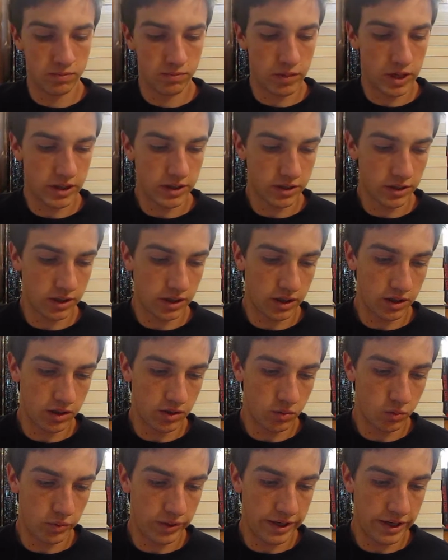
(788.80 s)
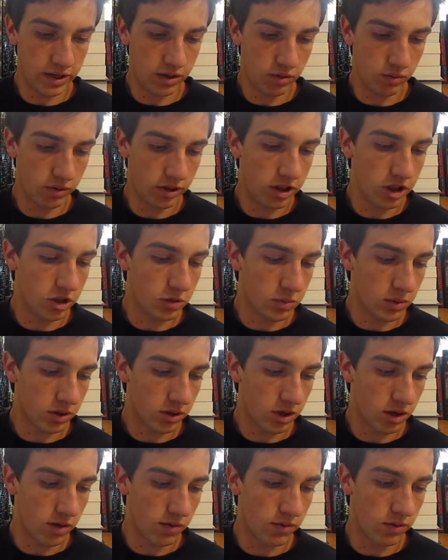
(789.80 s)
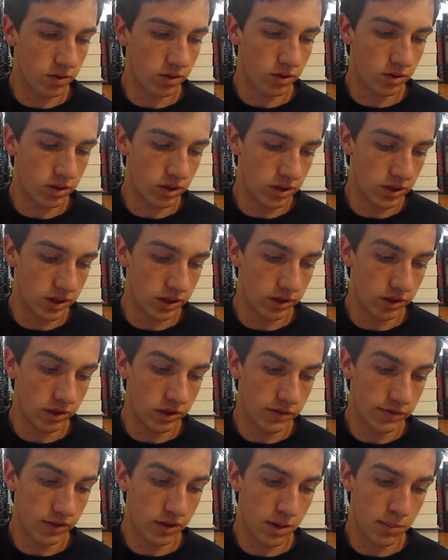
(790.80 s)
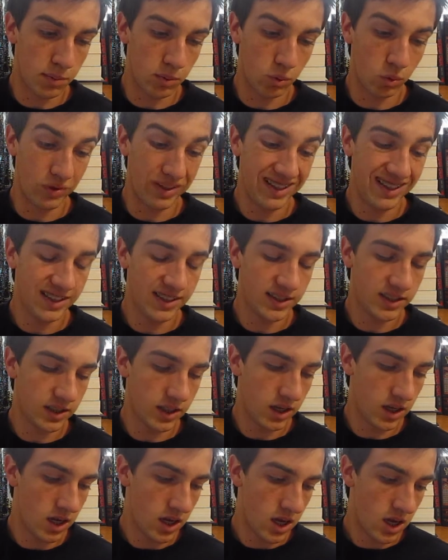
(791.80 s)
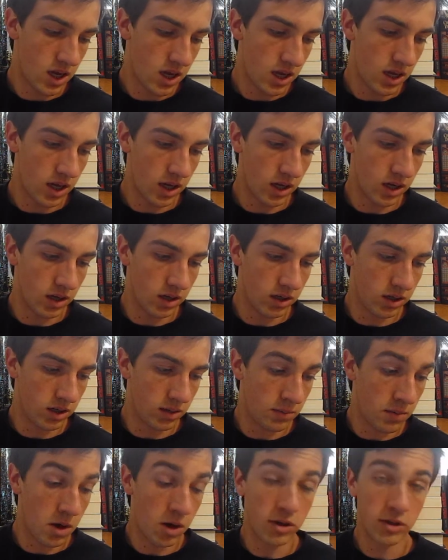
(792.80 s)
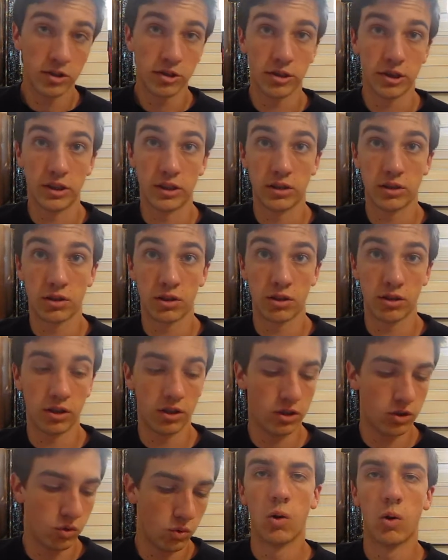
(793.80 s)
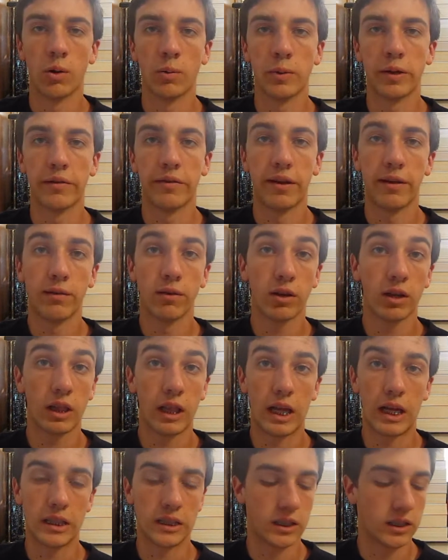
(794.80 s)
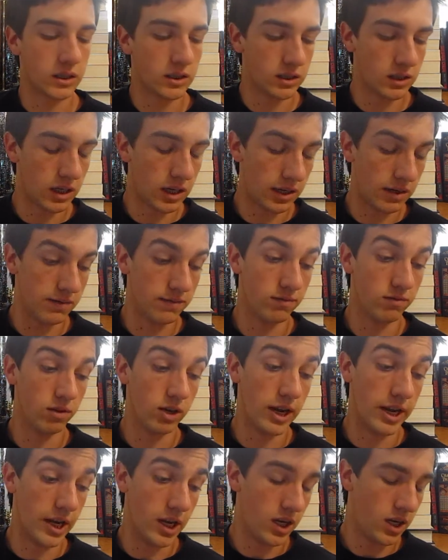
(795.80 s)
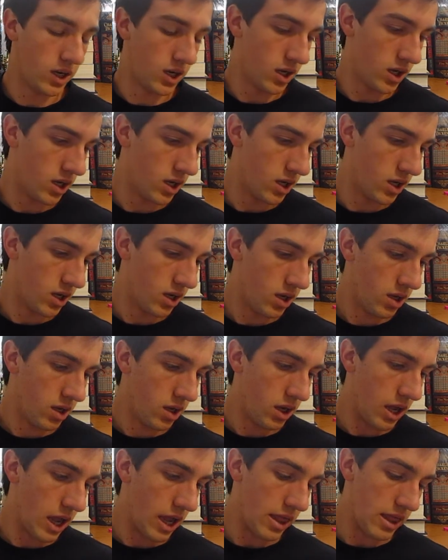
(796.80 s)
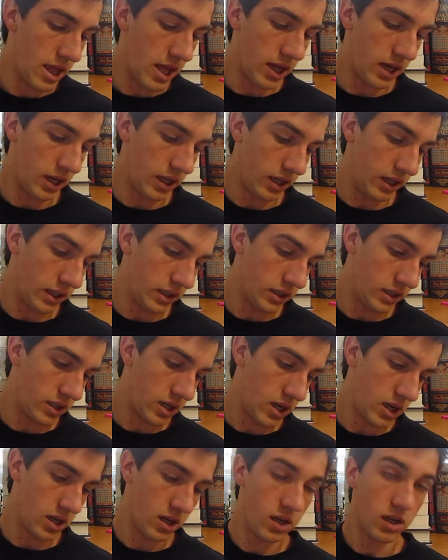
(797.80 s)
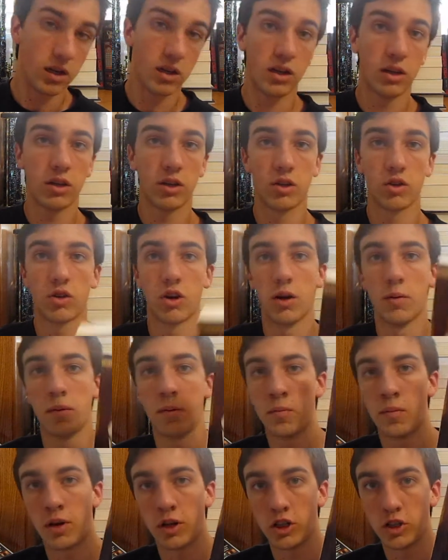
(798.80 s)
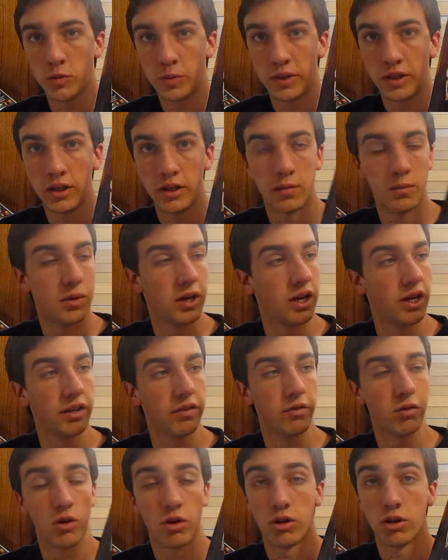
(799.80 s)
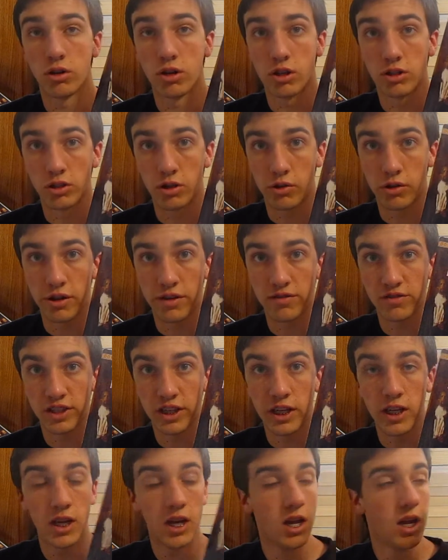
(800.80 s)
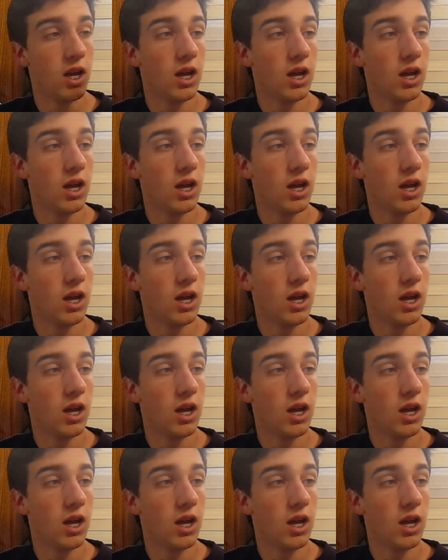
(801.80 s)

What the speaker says: basically we had to read this book over the series of a couple weeks, and honestly this turned into one of my favorite classics that I've read, and that is Crime and Punishment by Fyodor Dostoevsky.